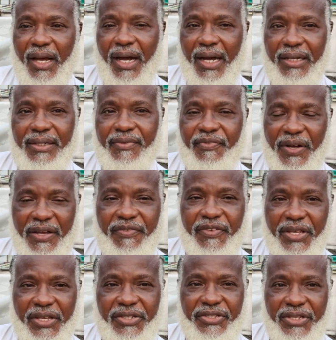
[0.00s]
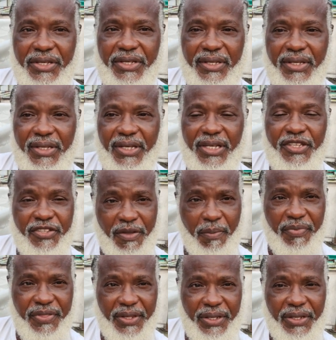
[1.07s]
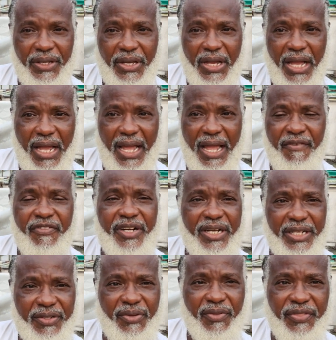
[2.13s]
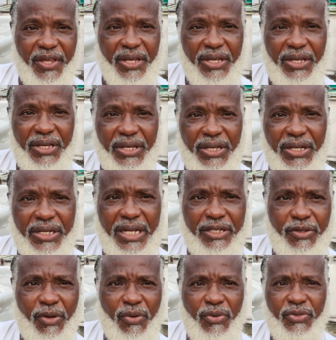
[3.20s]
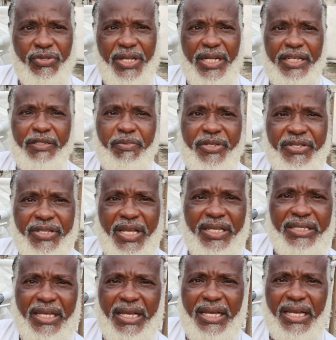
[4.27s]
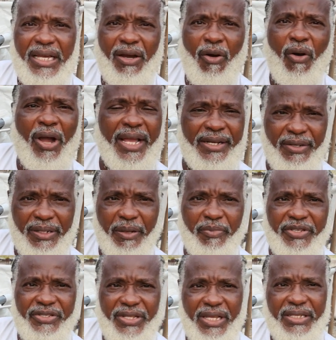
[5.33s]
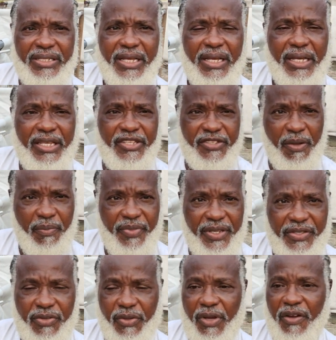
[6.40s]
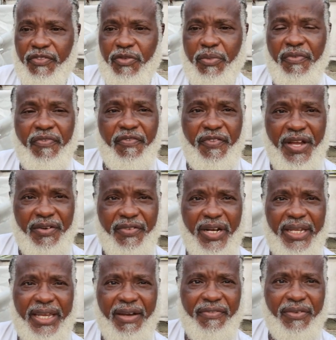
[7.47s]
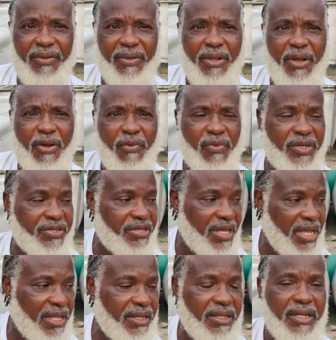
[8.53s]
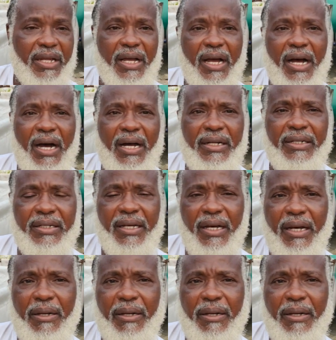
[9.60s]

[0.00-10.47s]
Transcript: and 5 kg is something. Every little thing that you lose in this business or any other business is something. So you have to be very, very careful with the scale and